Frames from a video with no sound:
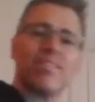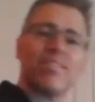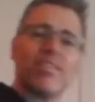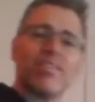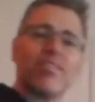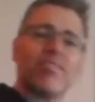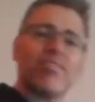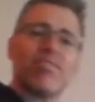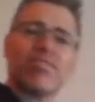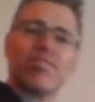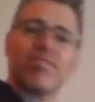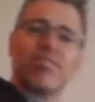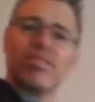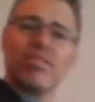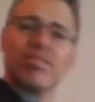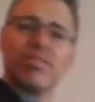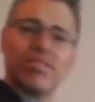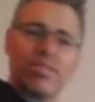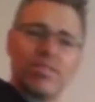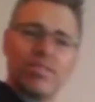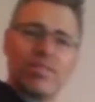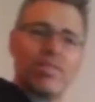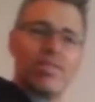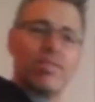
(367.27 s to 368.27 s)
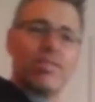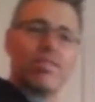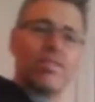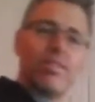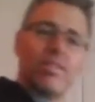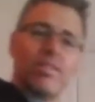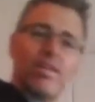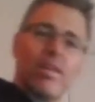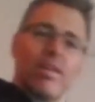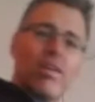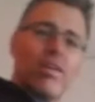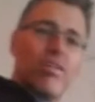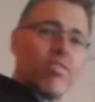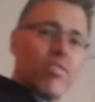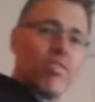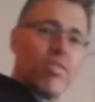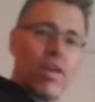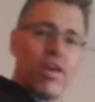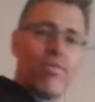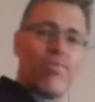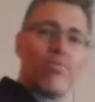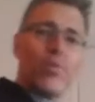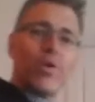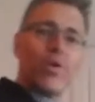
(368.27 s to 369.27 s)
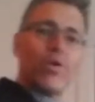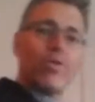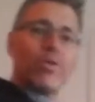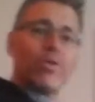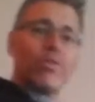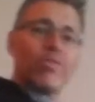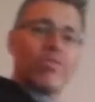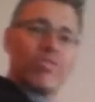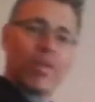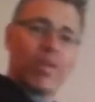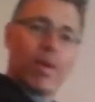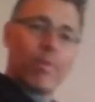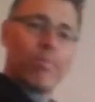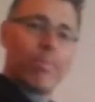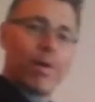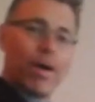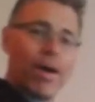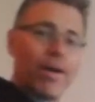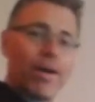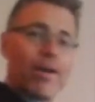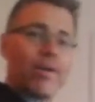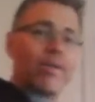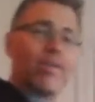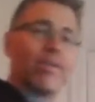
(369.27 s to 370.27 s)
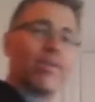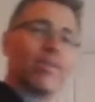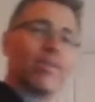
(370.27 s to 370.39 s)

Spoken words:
this, so therefore you would step back,